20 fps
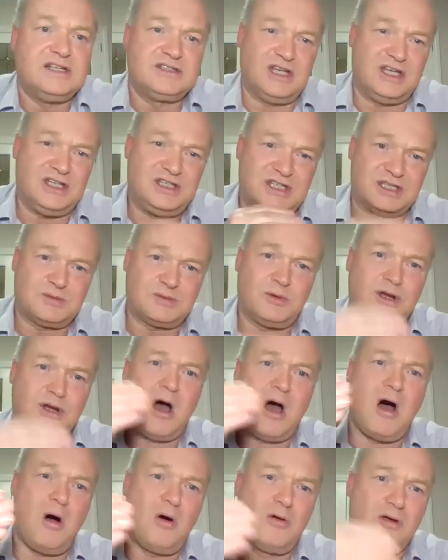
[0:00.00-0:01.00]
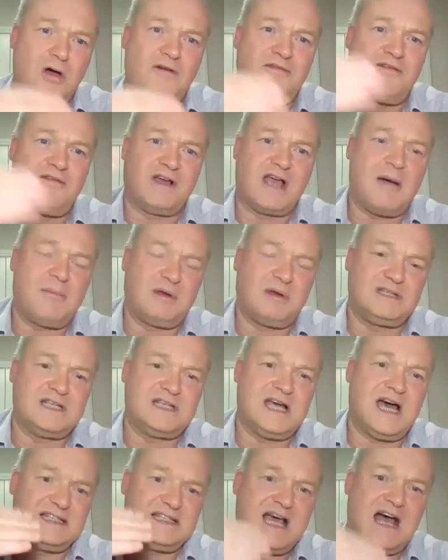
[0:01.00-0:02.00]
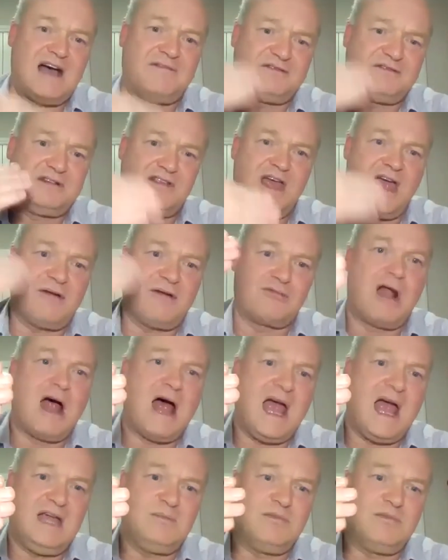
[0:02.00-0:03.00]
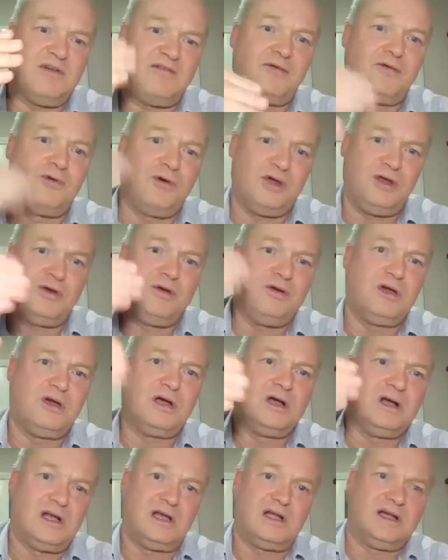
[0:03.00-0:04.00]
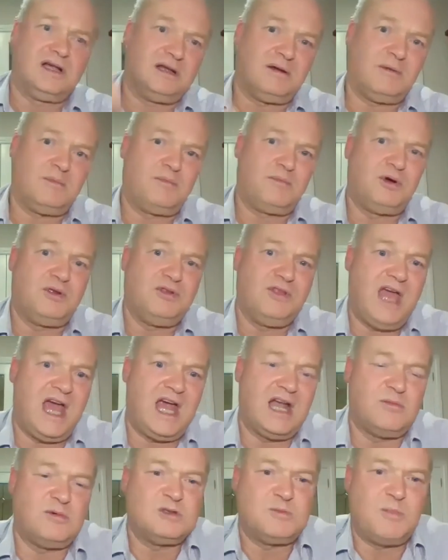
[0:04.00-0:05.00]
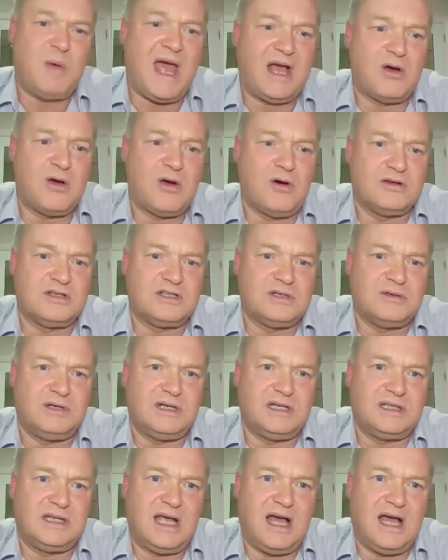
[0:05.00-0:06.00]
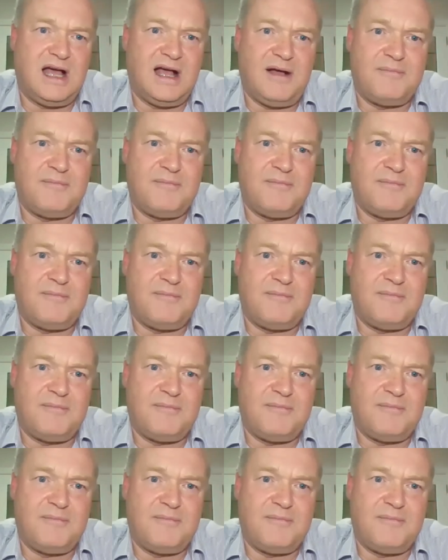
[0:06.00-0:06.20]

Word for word: So you just want to hold off a couple of days after that rain before you put the animals back onto a